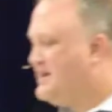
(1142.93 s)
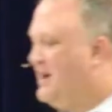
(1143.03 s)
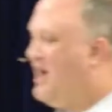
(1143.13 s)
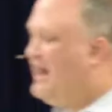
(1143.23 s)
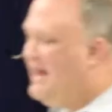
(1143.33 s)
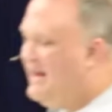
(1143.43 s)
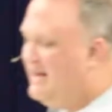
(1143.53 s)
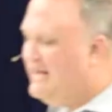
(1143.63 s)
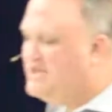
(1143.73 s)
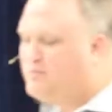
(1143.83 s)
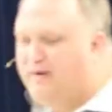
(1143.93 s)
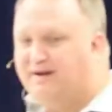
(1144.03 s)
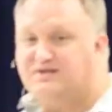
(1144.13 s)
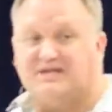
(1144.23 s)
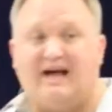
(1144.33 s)
Lot had at least been a
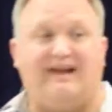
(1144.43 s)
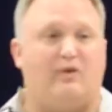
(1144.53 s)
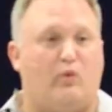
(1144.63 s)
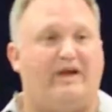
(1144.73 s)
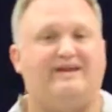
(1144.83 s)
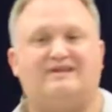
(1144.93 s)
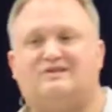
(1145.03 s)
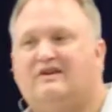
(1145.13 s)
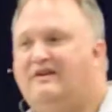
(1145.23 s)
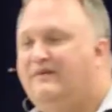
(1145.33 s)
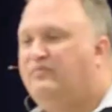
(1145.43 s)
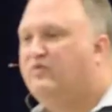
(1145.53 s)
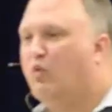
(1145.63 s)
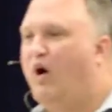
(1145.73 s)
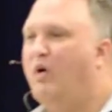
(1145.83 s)
silent witness
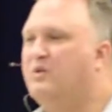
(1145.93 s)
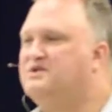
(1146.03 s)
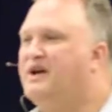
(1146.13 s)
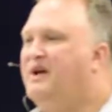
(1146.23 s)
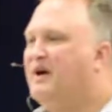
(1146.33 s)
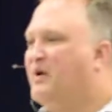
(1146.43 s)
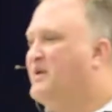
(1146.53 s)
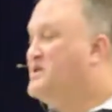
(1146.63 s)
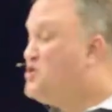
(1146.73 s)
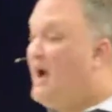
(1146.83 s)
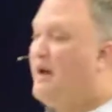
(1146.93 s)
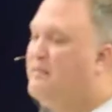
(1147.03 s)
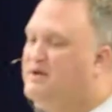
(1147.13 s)
to what was going to try to be